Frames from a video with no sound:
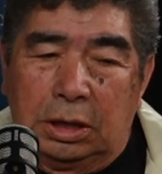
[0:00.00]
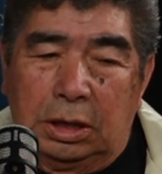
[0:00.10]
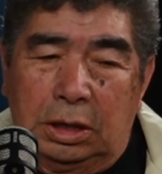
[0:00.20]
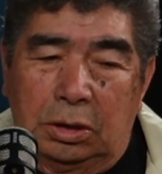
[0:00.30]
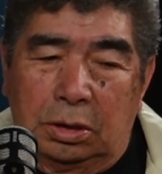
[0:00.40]

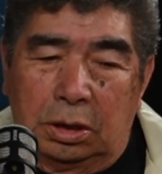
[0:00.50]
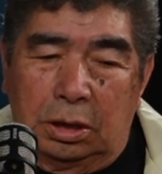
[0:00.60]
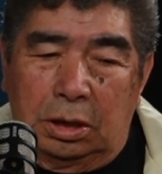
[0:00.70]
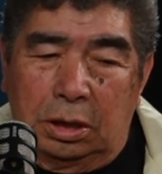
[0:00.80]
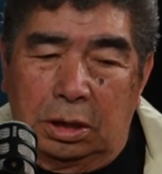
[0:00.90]
you know,
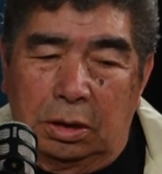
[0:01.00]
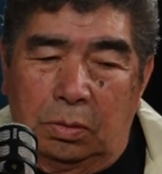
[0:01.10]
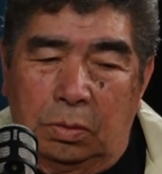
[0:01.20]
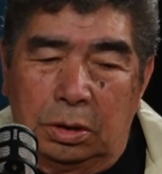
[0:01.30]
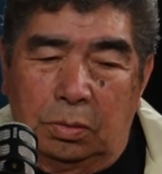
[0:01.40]

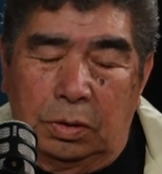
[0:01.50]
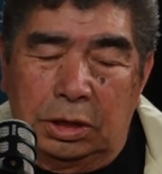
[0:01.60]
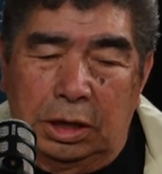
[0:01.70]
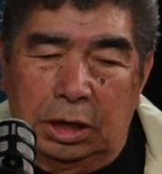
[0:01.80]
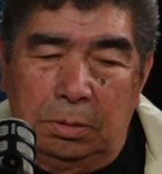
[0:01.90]
when when
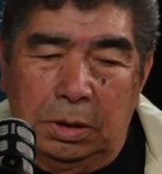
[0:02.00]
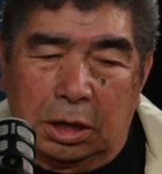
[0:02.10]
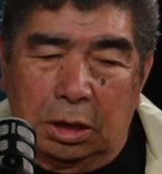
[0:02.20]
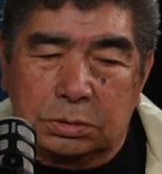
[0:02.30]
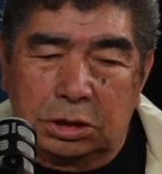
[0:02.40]
the enemy
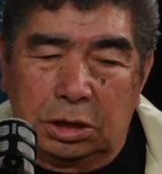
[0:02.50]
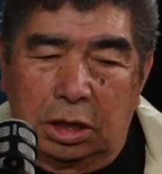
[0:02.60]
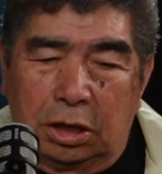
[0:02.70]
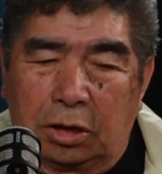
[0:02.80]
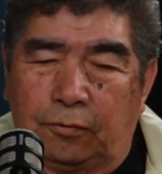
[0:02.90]
comes in
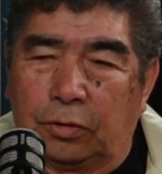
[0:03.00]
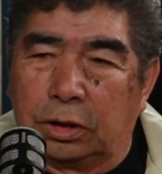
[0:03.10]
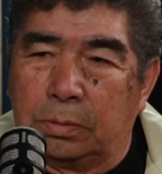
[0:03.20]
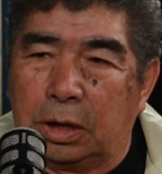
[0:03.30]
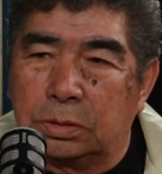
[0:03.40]
like a flood,
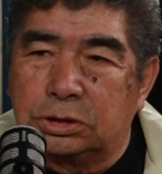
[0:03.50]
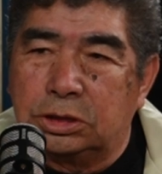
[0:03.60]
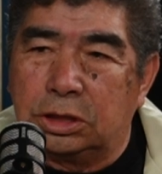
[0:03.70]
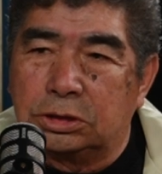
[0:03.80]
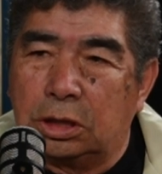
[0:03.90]
the Bible
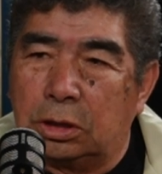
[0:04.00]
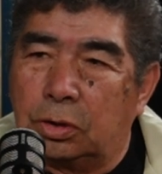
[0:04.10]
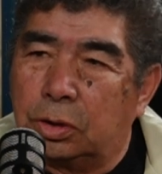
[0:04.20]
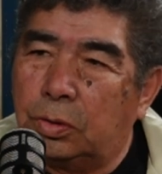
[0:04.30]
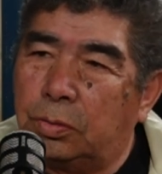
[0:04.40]
says the
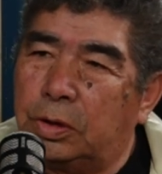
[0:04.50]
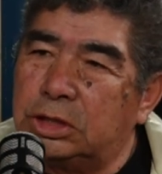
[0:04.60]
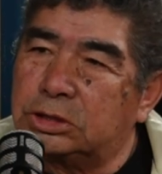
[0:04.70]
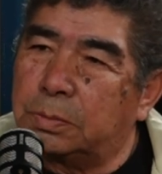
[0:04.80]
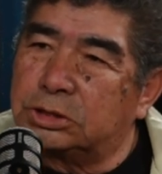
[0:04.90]
Lord will
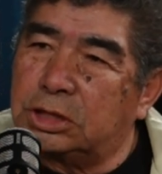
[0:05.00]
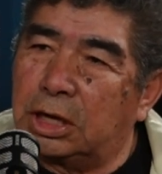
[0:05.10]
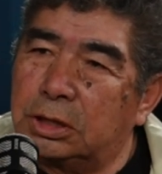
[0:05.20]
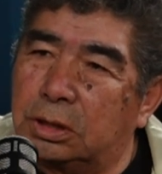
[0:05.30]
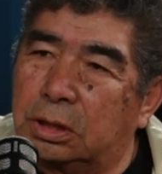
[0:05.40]
raise up a
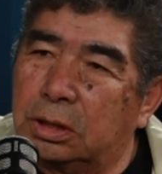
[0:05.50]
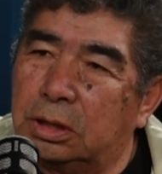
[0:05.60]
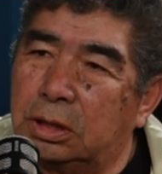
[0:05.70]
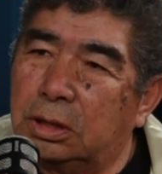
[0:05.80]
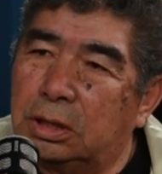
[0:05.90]
standard.
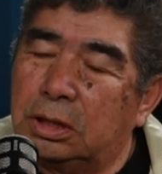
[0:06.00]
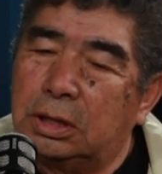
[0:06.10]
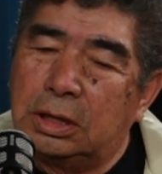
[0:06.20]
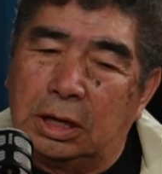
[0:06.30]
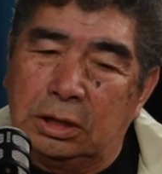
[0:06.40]
Mm.
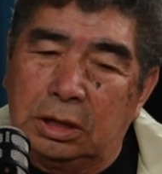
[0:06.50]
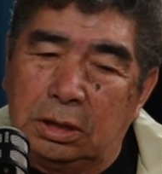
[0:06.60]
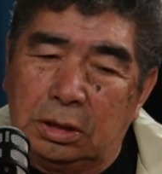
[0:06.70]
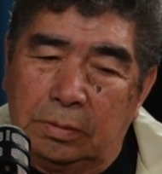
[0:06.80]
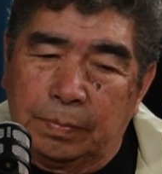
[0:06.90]
And
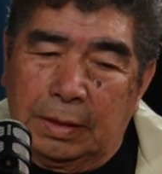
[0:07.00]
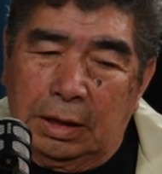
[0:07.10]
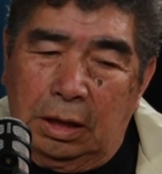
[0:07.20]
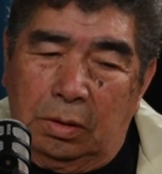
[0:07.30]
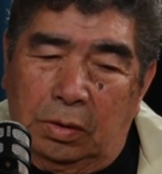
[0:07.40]
then,
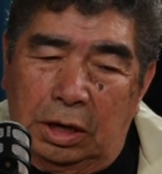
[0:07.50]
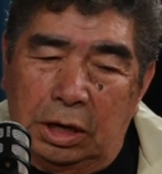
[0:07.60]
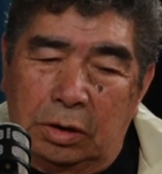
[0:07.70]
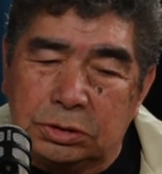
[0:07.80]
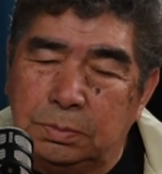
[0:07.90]
while
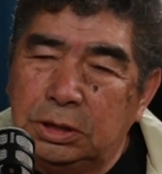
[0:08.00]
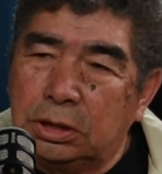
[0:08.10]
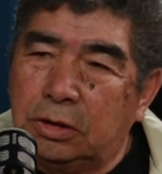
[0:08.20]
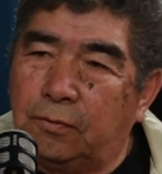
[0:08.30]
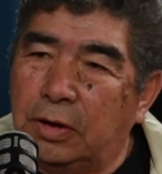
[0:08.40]
I was being
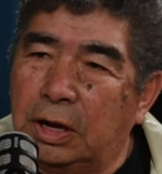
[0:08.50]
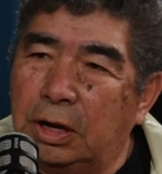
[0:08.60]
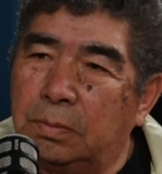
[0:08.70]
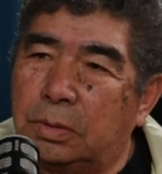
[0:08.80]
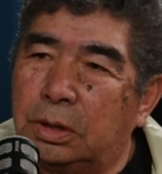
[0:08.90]

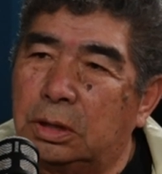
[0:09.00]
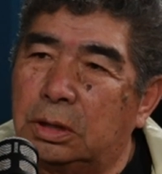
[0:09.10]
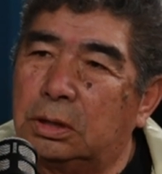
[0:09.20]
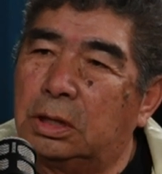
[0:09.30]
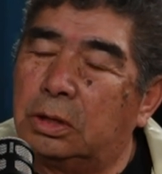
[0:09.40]
defamed,
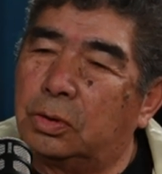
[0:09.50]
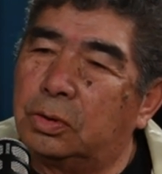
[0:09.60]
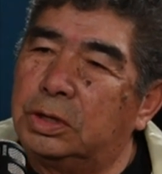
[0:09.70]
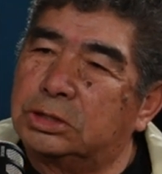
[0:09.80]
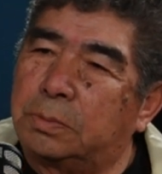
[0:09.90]
the Lord
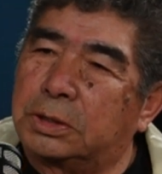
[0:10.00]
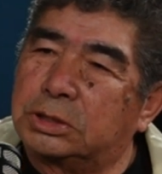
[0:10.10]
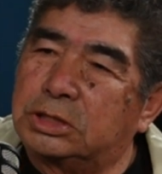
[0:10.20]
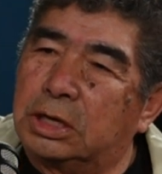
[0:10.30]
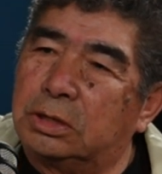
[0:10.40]
raised up a
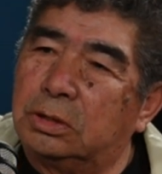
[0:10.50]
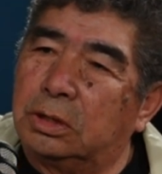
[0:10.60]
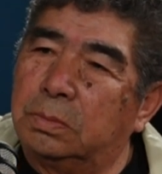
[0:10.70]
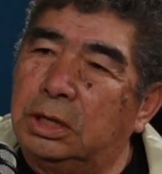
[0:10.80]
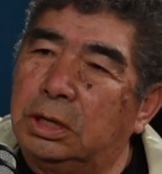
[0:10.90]
standard
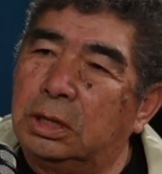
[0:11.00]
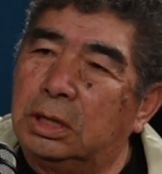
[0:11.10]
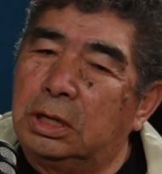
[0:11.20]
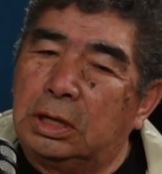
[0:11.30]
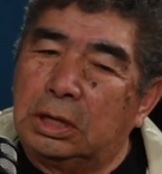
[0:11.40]
on me,
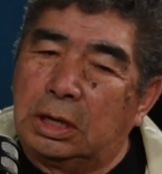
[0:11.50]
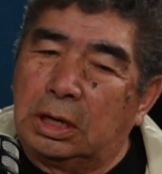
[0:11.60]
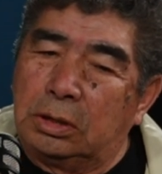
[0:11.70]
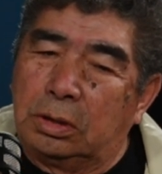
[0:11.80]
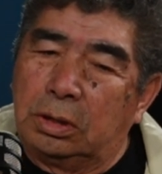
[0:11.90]
and